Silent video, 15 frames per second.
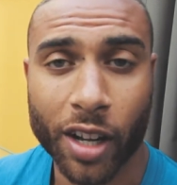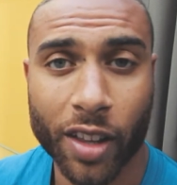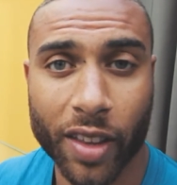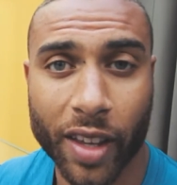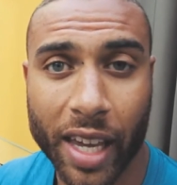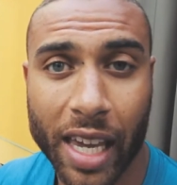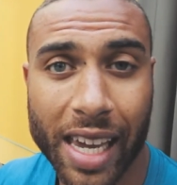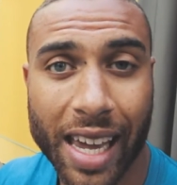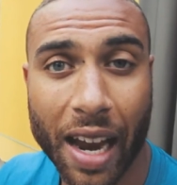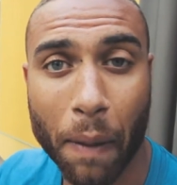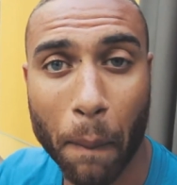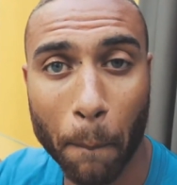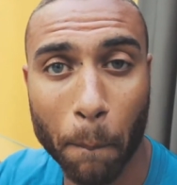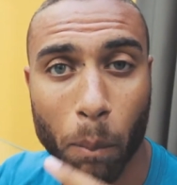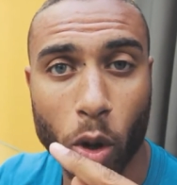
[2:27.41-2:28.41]
that he can
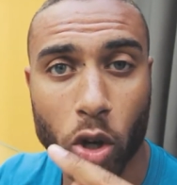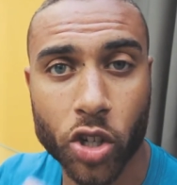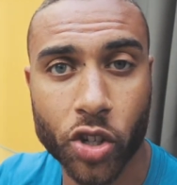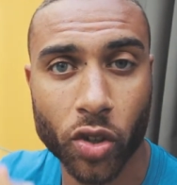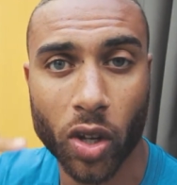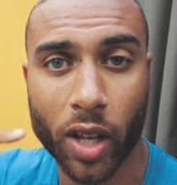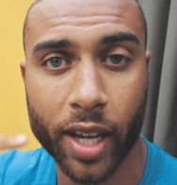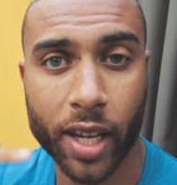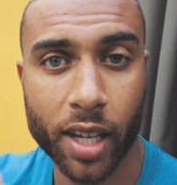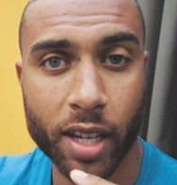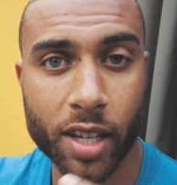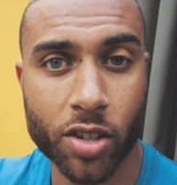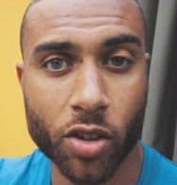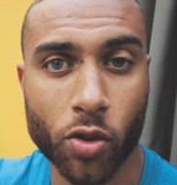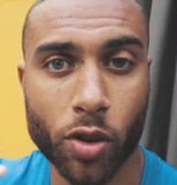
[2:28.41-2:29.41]
modulate
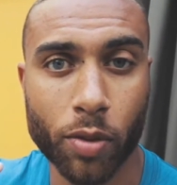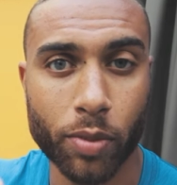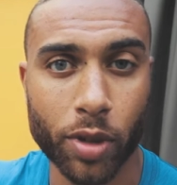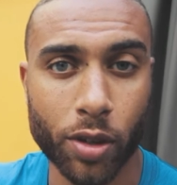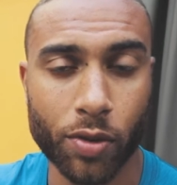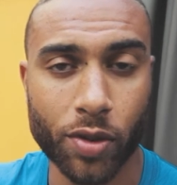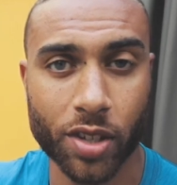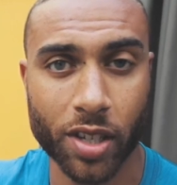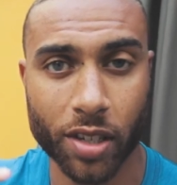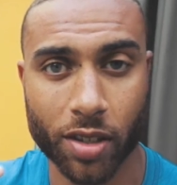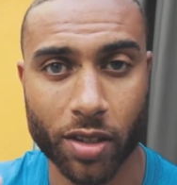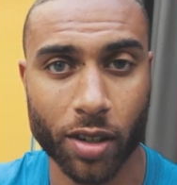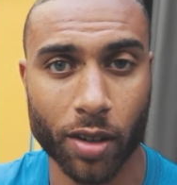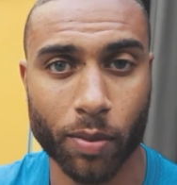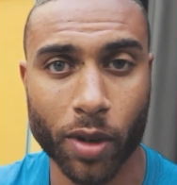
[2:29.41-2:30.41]
his own immune
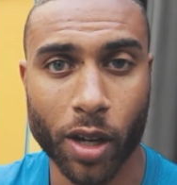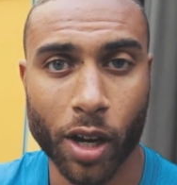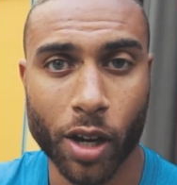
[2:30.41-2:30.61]
system